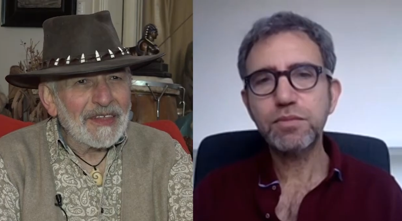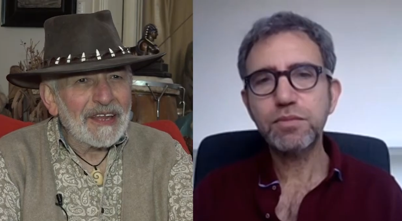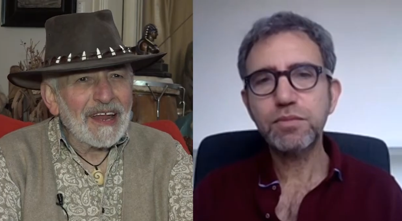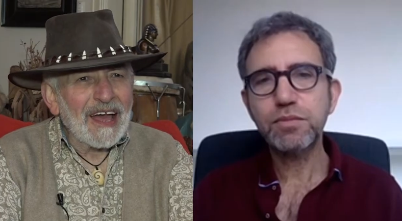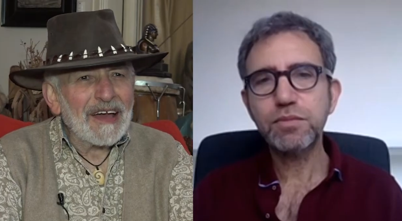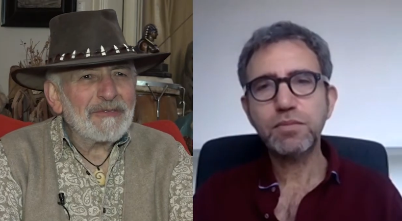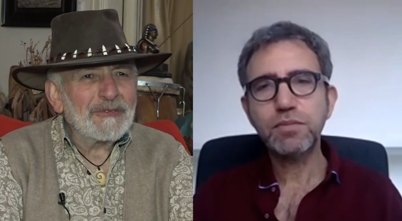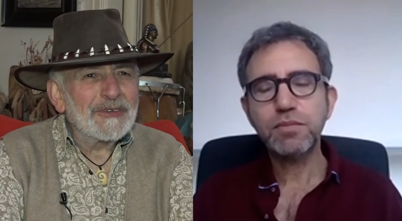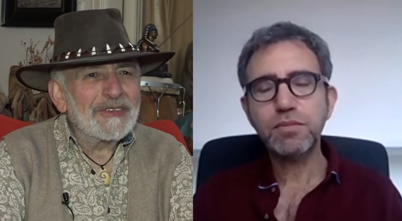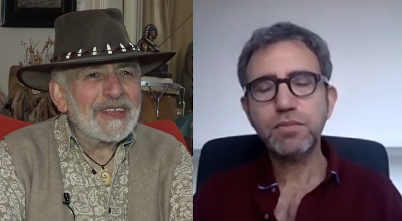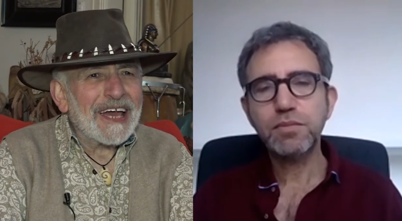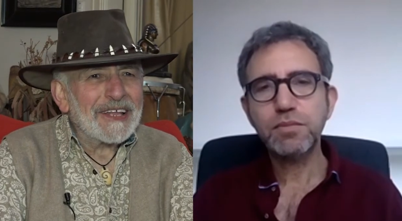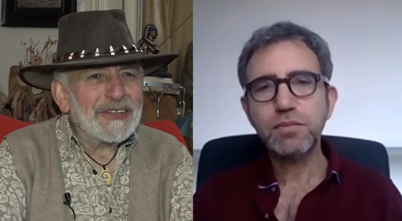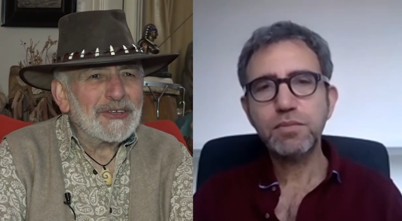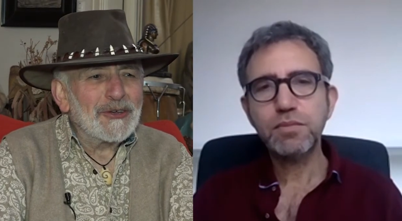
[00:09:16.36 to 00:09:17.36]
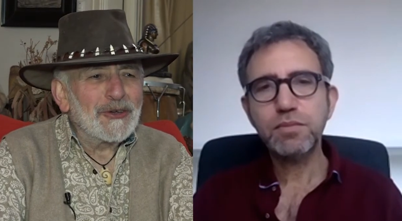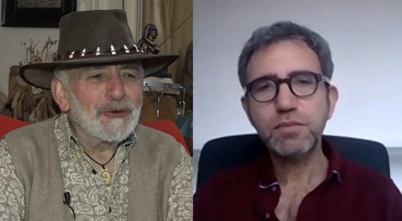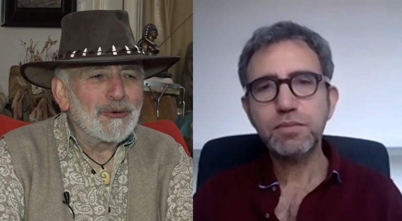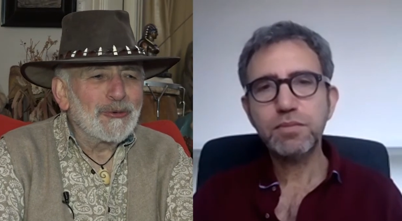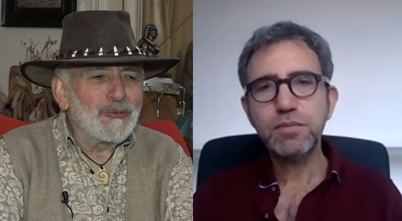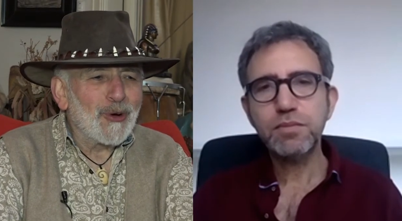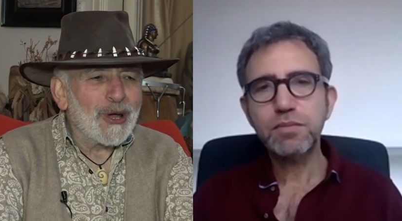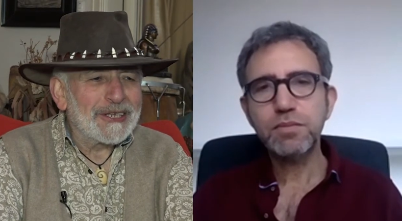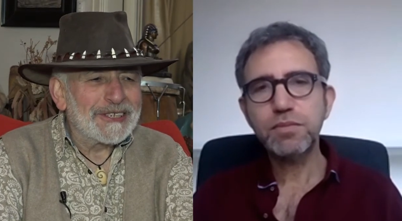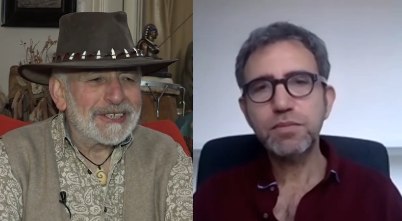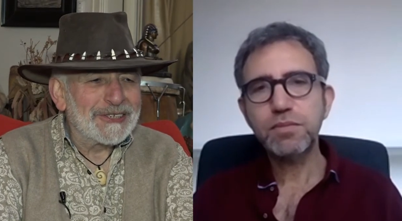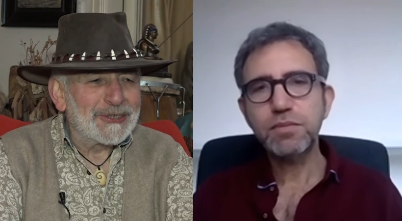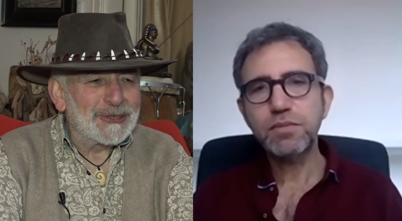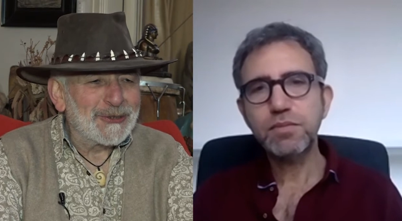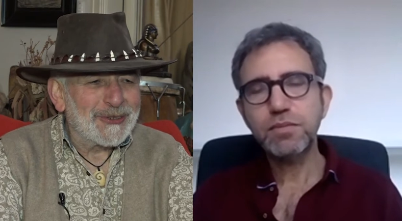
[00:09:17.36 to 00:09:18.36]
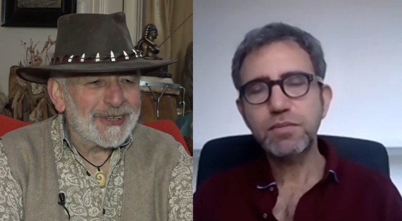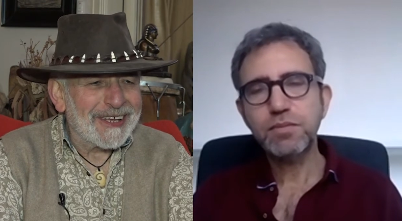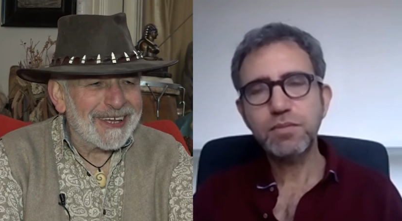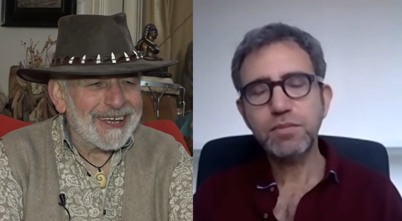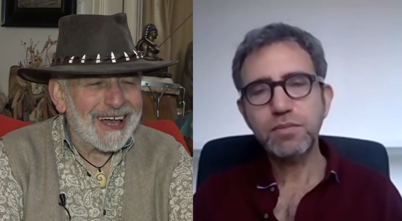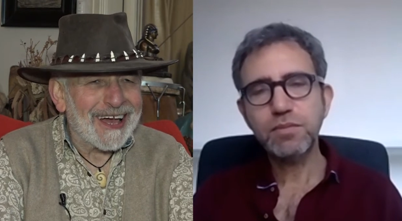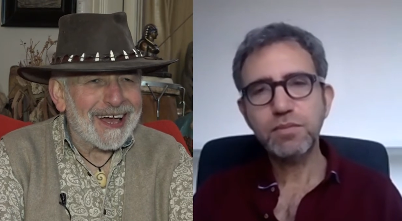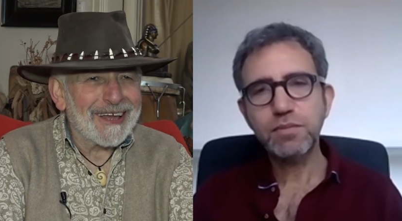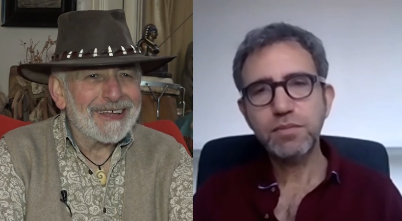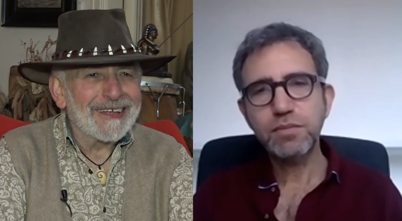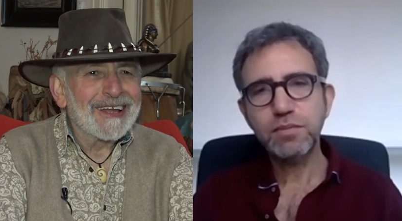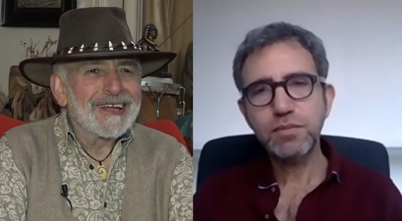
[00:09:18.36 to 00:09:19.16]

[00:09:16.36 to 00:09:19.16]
Speaker 1: then after that, you went into the uh,